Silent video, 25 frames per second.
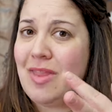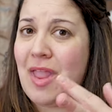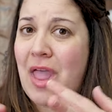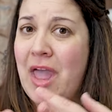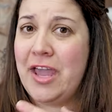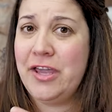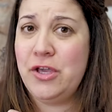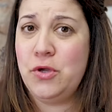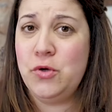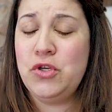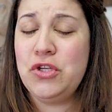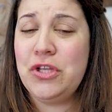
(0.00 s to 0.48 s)

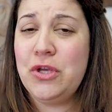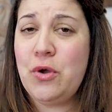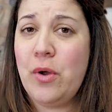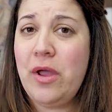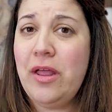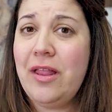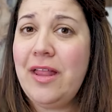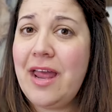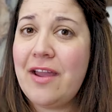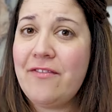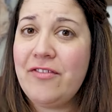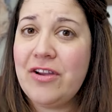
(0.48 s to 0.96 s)
I usually
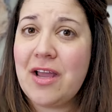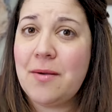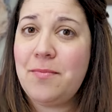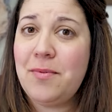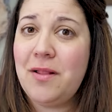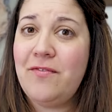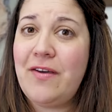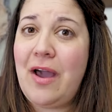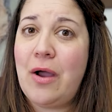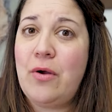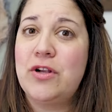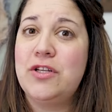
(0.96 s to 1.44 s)
oil it every couple
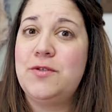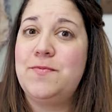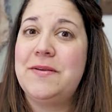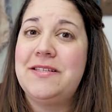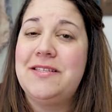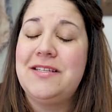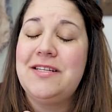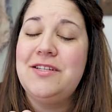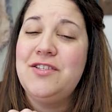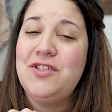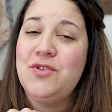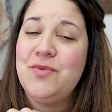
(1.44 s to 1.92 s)
of hours
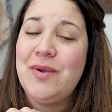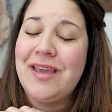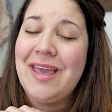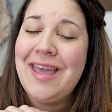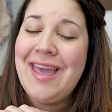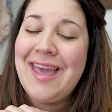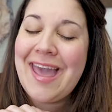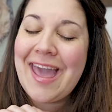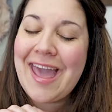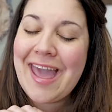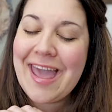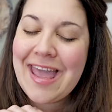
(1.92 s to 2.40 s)
because it is doing
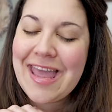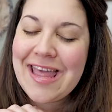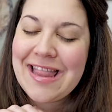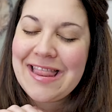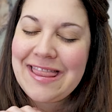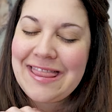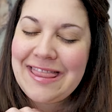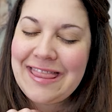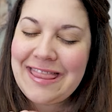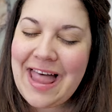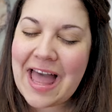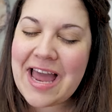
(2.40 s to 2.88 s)
a
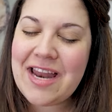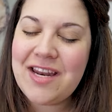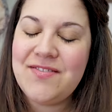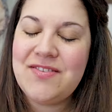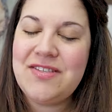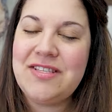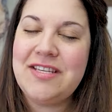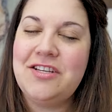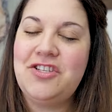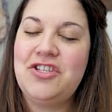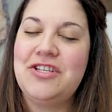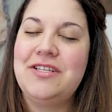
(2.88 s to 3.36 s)
lot of
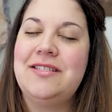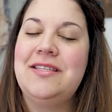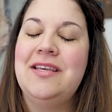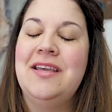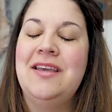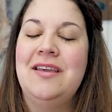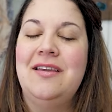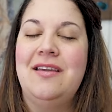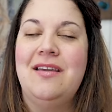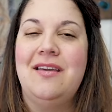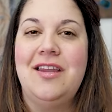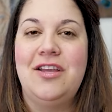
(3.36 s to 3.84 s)
stitches
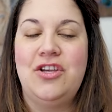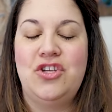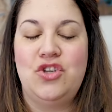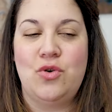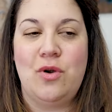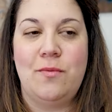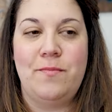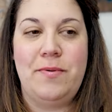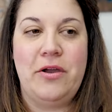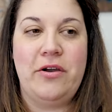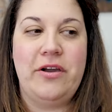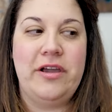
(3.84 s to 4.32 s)
in a
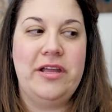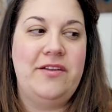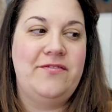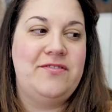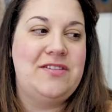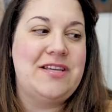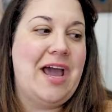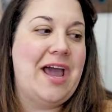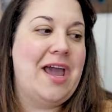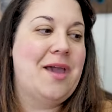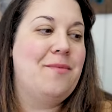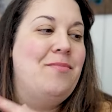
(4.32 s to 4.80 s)
short period of
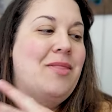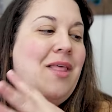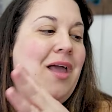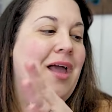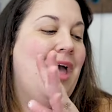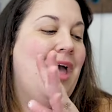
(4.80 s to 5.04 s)
time.